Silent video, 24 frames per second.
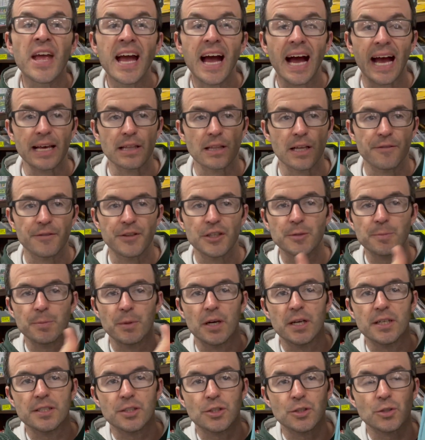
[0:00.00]
I love this
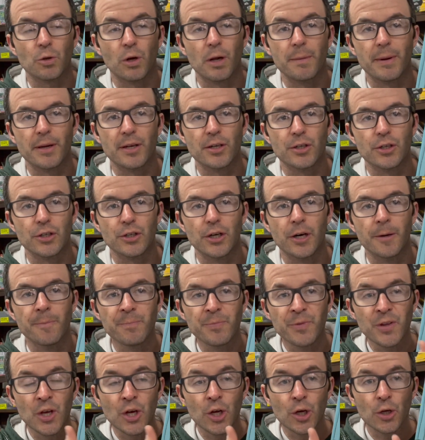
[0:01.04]
book. It's a story about a girl
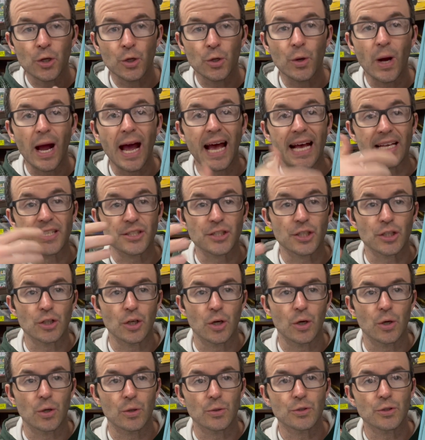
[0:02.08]
who has to
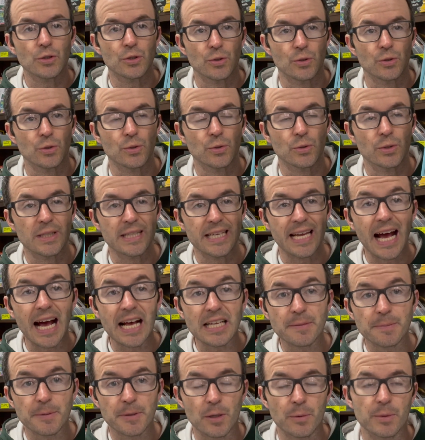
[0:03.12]
go to the
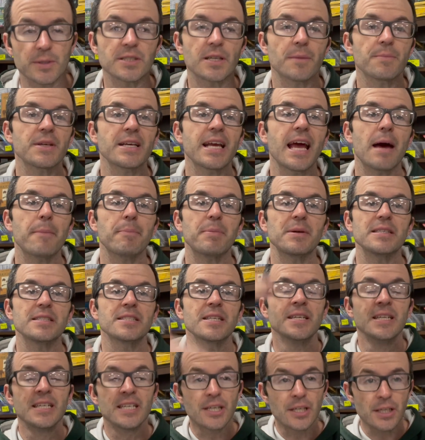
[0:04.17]
hospital when something happens,
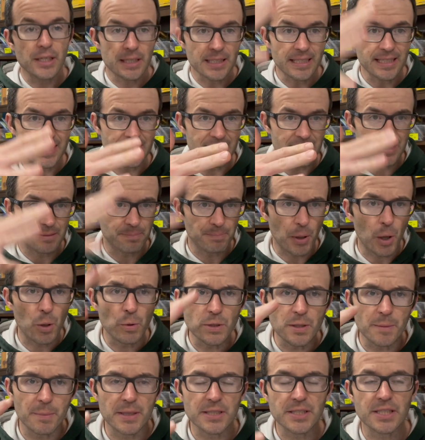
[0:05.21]
gets poked
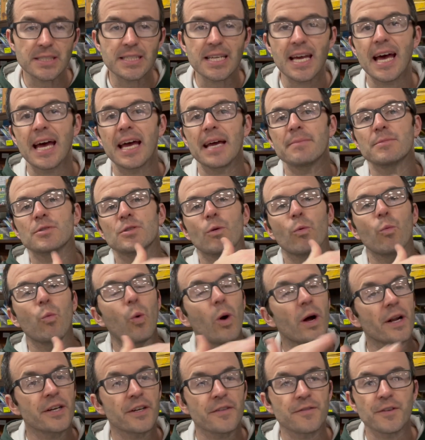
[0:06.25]
a bunch of times.
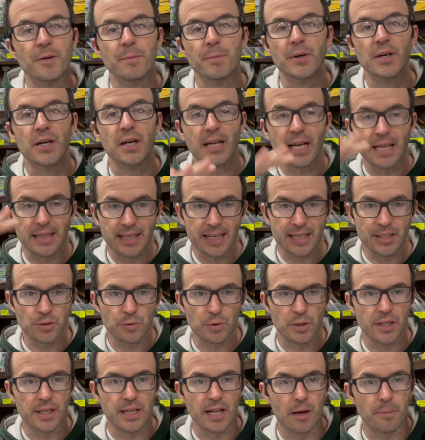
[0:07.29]
Wonderful book. I think it's
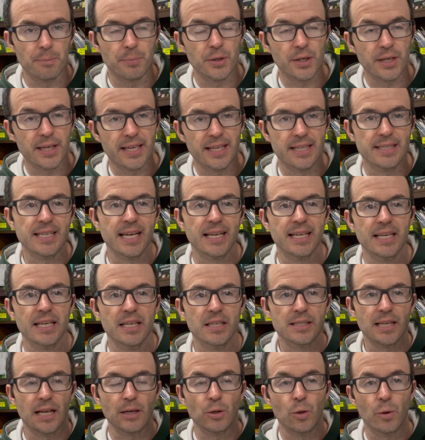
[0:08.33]
really going to help put kids at
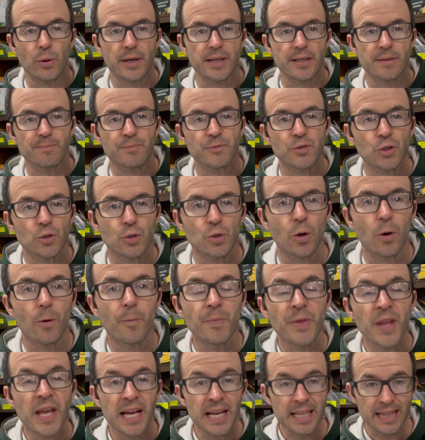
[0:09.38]
ease on going to
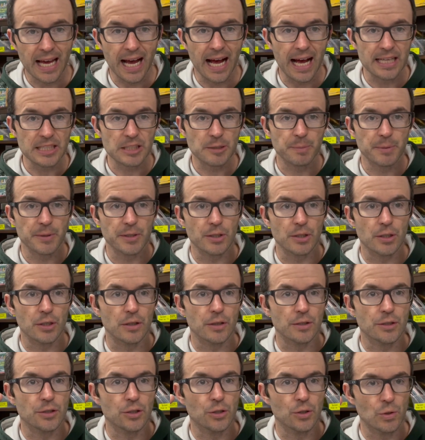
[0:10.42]
the
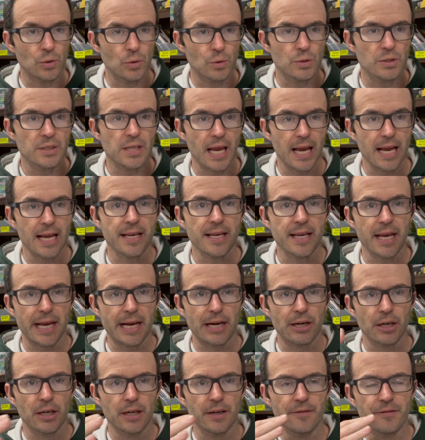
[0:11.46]
hospital to take
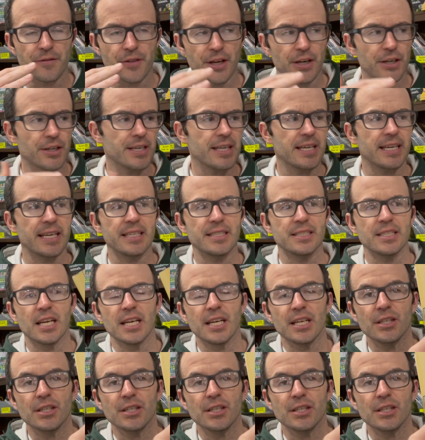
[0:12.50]
care of their needs.